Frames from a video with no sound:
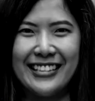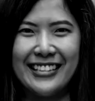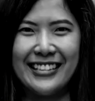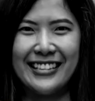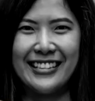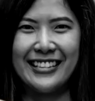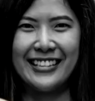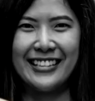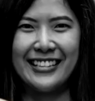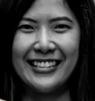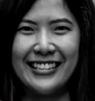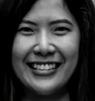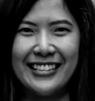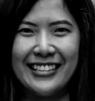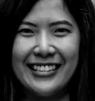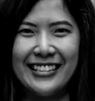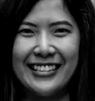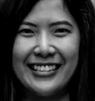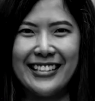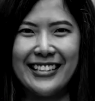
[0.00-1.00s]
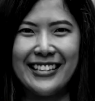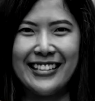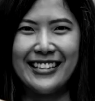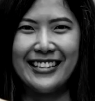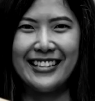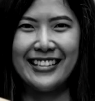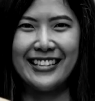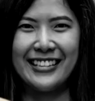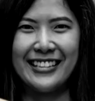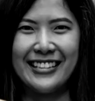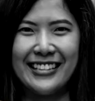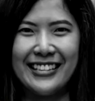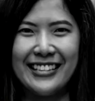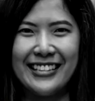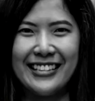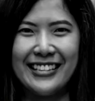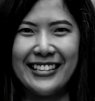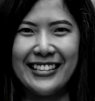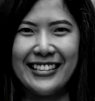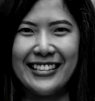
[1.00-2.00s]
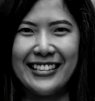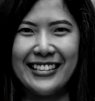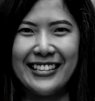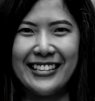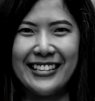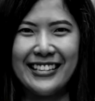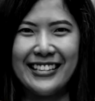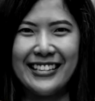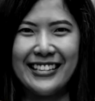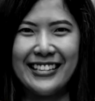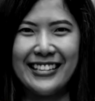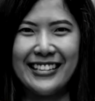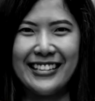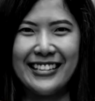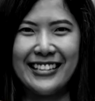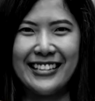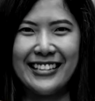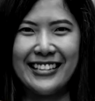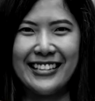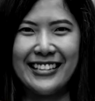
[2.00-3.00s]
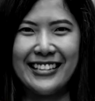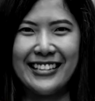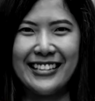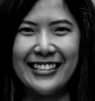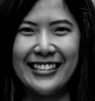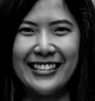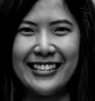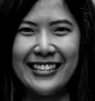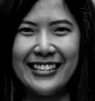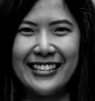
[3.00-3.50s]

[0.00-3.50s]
This person isn't speaking.